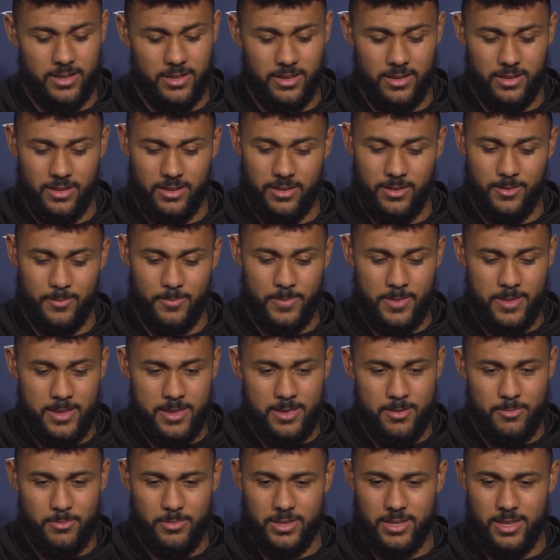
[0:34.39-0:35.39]
Um,
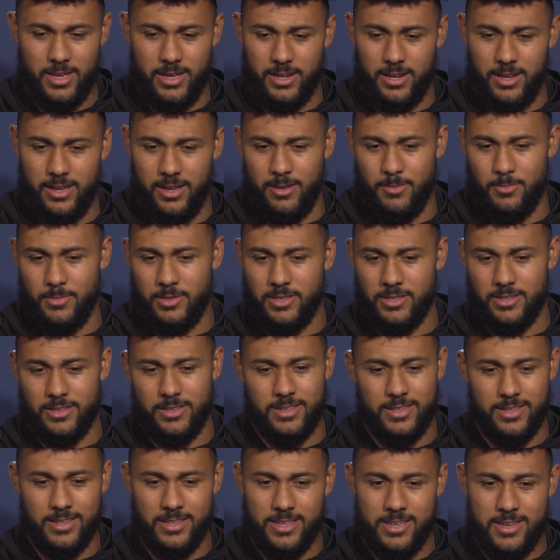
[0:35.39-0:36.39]
but, yeah, no, nah, I mean,
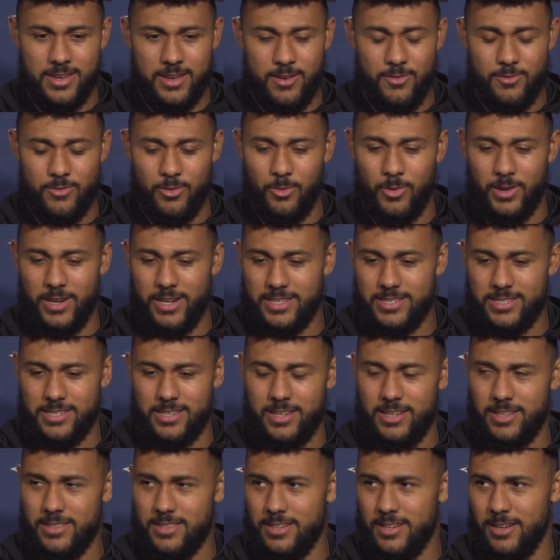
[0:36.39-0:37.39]
from what I
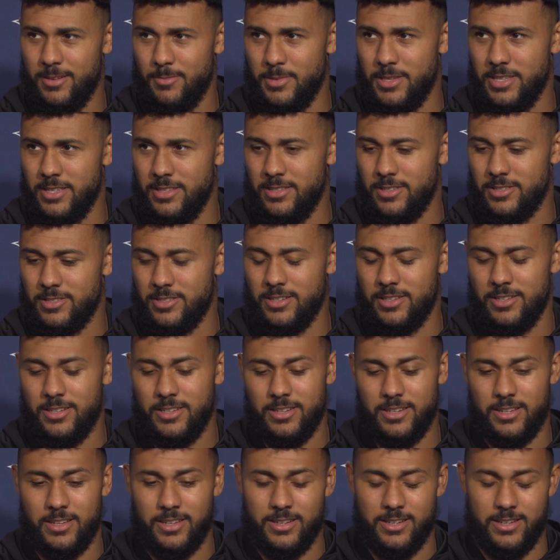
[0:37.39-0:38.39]
see out there, I mean, he looks
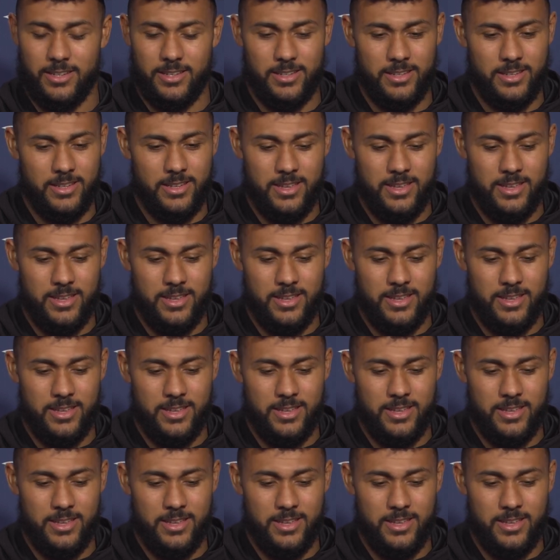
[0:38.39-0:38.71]
good, and